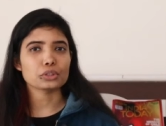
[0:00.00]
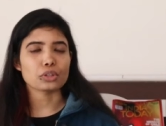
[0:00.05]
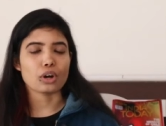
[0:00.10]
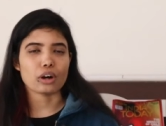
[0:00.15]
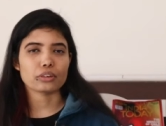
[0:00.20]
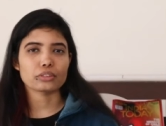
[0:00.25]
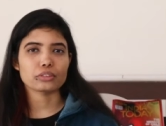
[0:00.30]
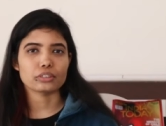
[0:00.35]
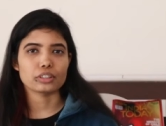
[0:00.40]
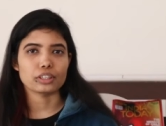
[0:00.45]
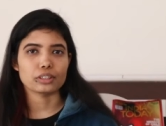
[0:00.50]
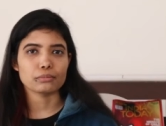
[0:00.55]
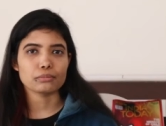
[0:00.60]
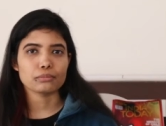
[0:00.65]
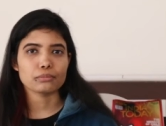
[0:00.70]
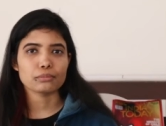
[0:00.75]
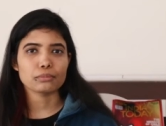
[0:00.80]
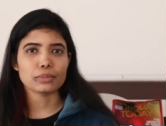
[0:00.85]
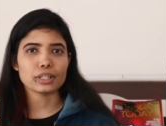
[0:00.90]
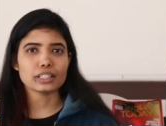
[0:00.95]
talk to them,
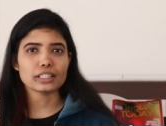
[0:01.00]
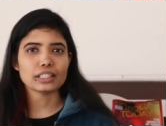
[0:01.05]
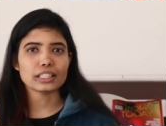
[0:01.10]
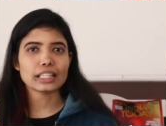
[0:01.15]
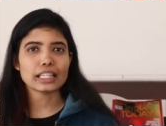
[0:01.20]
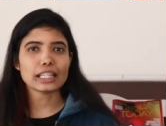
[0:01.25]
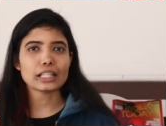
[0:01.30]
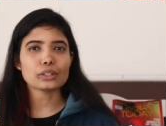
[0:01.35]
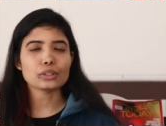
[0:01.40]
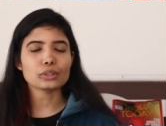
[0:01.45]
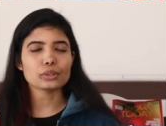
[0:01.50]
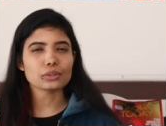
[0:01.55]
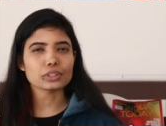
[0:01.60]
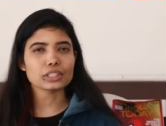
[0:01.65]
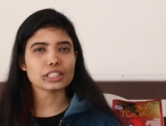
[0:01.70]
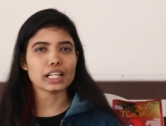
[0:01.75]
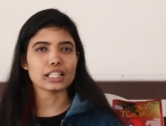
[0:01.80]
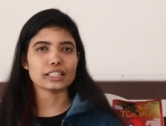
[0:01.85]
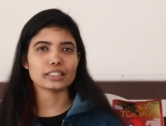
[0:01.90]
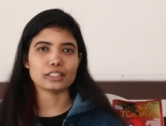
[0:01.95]
but he
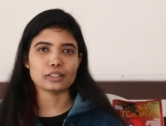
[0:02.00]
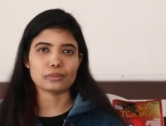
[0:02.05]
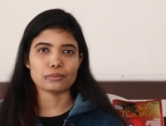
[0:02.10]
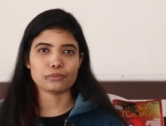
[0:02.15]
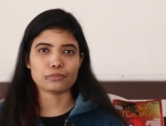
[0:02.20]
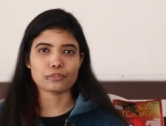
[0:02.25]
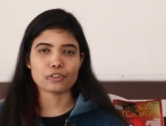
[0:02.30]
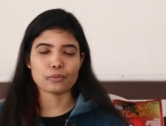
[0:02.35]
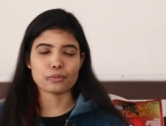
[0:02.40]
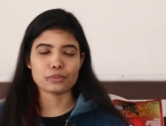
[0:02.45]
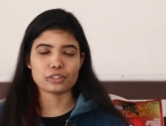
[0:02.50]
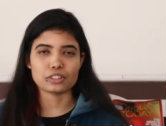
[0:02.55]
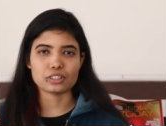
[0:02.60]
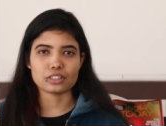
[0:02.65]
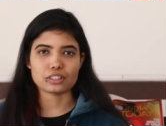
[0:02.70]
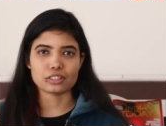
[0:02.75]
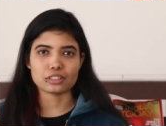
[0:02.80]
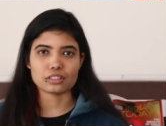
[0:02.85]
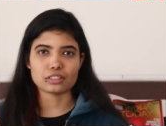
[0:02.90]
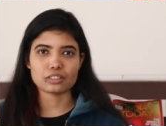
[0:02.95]
looked at them from a
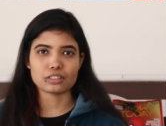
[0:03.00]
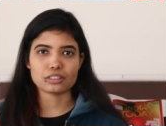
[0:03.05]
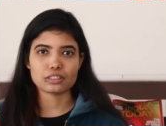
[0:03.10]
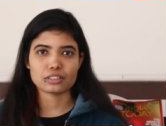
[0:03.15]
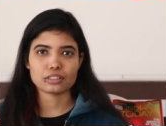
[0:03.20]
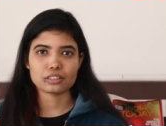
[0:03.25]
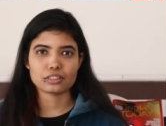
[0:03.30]
distance.